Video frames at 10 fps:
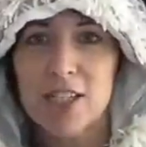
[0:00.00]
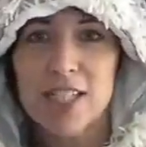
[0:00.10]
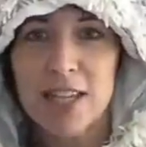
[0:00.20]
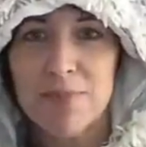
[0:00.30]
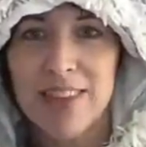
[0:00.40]

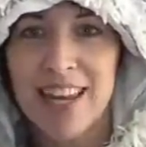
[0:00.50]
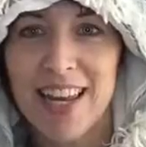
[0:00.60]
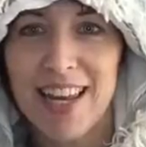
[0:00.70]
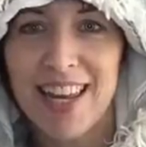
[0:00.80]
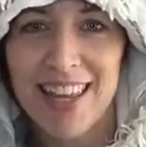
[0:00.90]

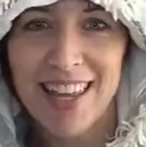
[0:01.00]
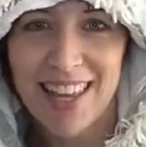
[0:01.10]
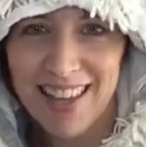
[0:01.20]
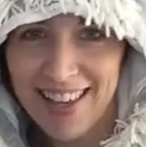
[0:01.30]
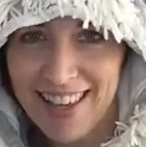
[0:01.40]
something
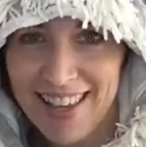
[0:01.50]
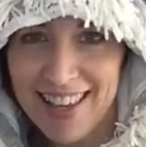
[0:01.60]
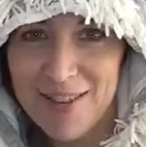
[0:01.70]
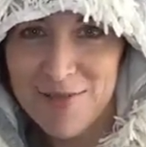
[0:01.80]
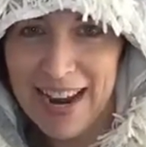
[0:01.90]

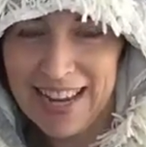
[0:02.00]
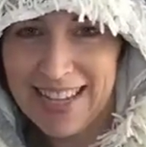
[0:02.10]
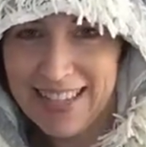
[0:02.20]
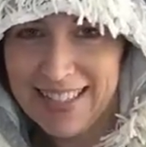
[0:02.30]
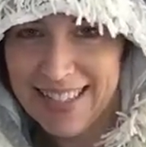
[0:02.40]

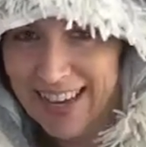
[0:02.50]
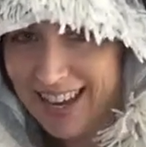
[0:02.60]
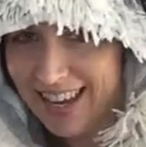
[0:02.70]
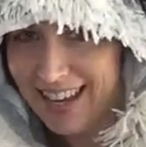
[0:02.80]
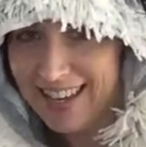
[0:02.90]
wacky
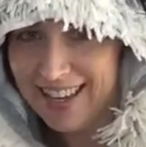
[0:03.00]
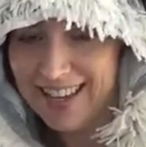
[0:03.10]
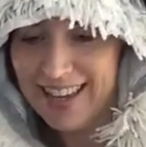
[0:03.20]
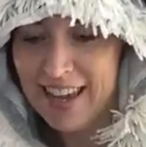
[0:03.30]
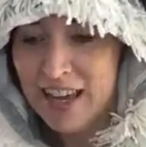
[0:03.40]
today.
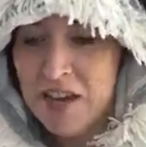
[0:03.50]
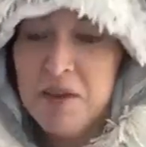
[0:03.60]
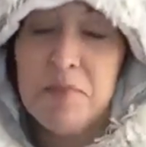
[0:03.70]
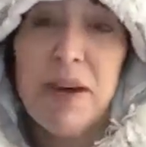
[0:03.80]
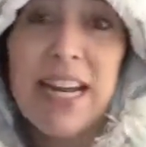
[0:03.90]

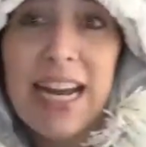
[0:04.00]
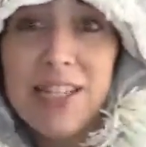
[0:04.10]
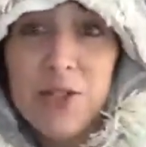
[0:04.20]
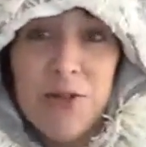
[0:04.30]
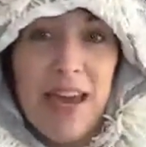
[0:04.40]
But I
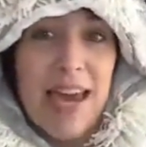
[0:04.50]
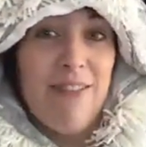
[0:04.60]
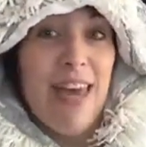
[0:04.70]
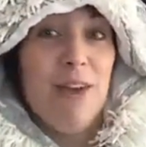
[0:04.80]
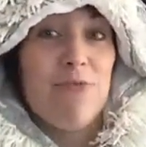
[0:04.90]
do have
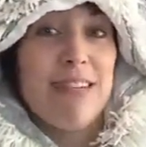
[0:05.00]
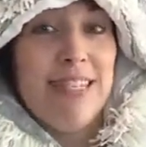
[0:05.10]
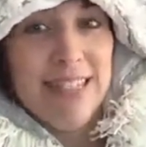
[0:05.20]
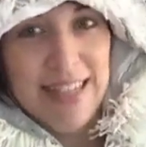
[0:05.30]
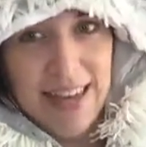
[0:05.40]
a
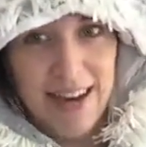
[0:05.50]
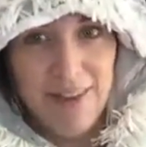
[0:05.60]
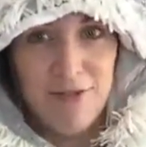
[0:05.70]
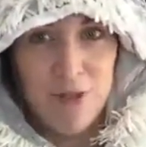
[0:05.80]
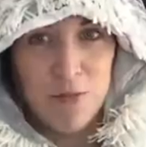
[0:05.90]
reason
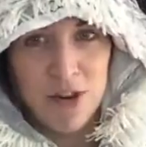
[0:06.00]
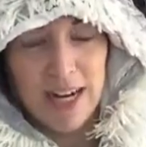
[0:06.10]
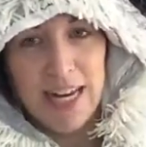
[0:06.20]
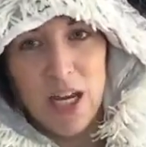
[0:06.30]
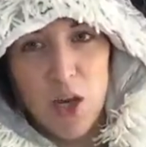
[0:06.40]
for
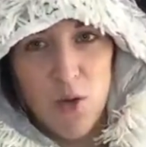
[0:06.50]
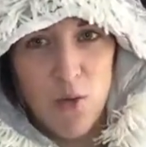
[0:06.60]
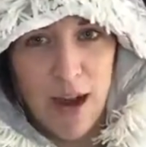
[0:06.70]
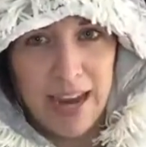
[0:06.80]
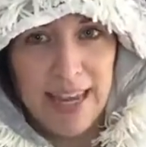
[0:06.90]
bringing you
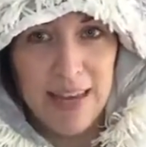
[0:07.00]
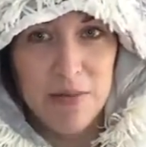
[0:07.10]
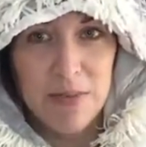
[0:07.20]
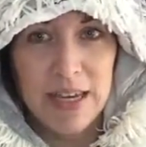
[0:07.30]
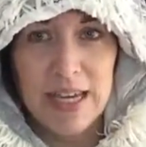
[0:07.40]
wacky
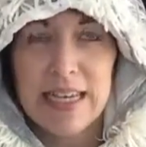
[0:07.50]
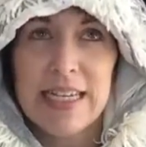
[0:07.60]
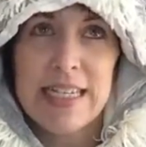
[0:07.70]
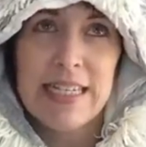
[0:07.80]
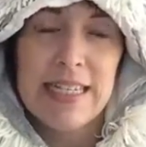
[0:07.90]

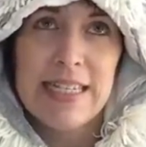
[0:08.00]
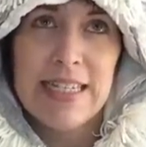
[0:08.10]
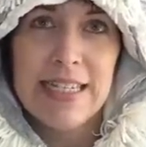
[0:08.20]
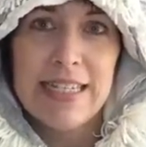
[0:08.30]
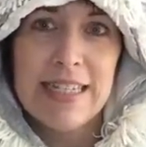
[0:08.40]
because
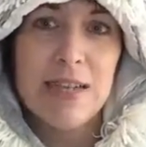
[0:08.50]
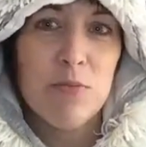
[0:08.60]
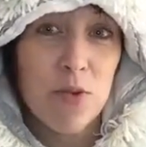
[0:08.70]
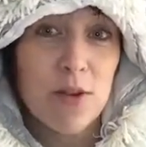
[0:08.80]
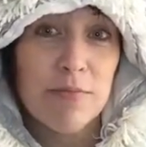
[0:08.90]
it's an
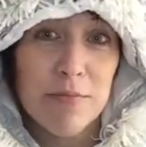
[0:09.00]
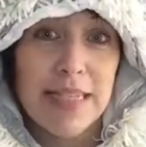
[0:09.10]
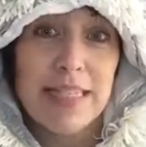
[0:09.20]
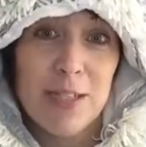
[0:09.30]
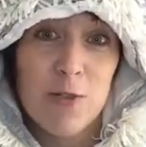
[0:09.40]
important
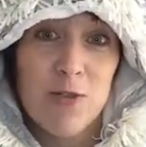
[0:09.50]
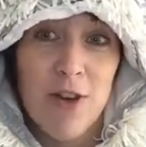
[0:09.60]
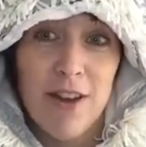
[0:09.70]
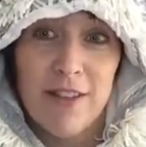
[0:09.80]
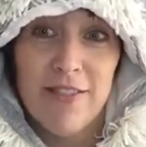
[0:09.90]
message for
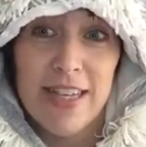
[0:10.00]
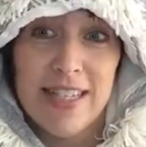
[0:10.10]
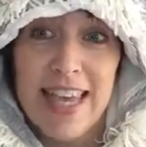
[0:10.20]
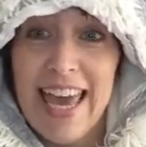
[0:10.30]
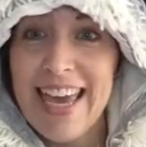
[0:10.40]
all of us.
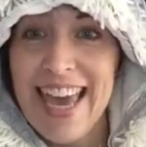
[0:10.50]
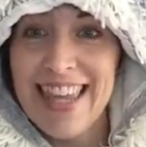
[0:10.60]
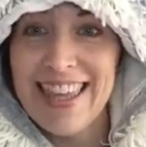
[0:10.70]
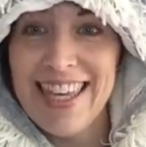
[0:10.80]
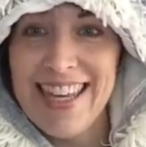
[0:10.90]
Hey
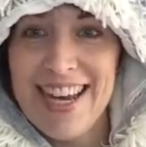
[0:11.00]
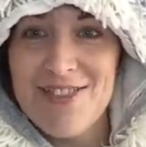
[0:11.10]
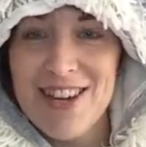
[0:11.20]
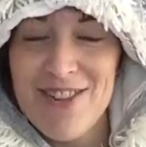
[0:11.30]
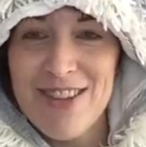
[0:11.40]
Kathleen, how
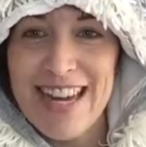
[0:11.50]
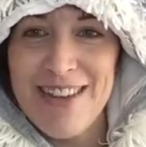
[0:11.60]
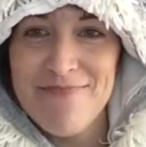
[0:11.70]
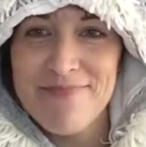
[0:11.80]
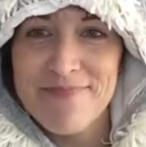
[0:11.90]
are you
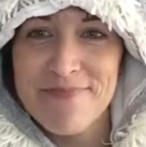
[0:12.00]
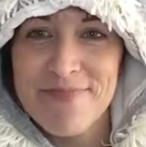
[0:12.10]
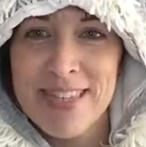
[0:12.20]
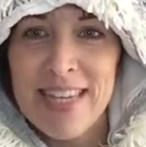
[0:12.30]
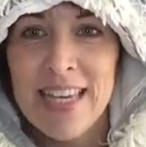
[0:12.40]
today?
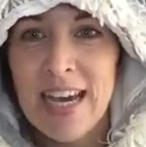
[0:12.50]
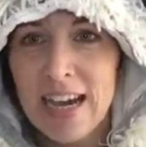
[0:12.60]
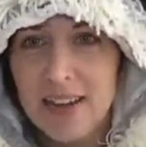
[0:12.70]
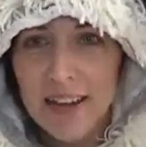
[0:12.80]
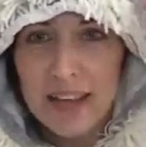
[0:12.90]
How
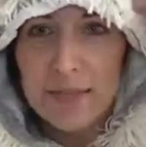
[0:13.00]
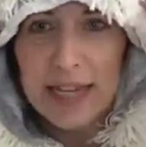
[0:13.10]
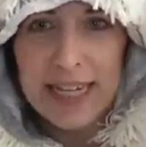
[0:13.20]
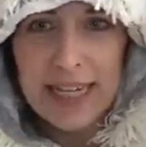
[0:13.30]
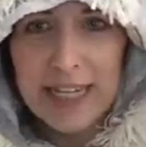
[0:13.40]
do you like
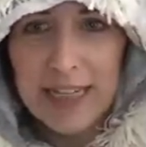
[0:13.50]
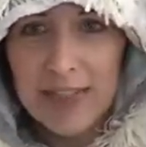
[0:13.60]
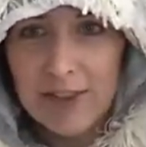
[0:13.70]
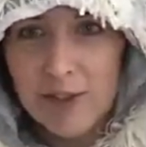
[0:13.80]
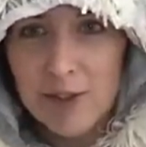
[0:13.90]
my
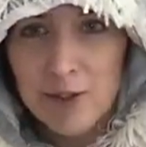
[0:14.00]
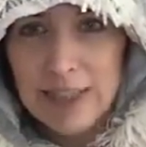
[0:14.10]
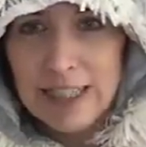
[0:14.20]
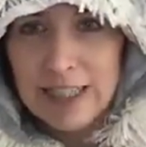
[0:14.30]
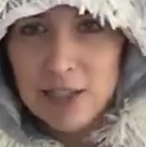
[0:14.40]
little Old
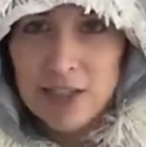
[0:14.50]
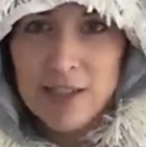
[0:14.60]
English